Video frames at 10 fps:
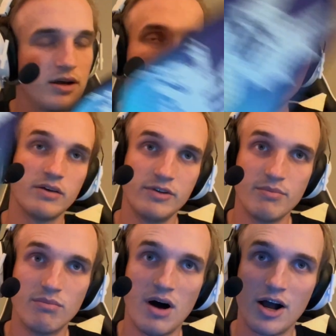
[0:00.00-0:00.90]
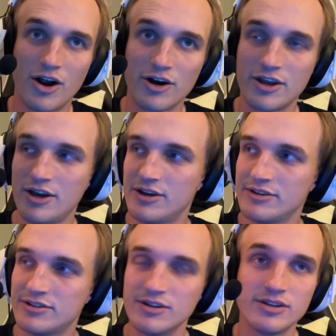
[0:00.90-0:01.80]
lovely Monarch.
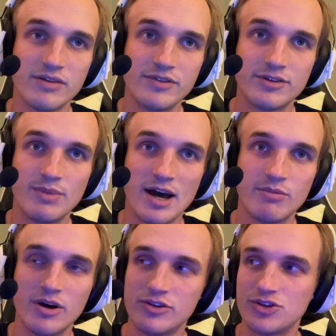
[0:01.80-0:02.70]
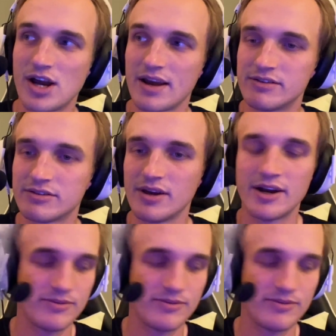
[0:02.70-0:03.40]
Still love this bad boy, the Dragon Slayer.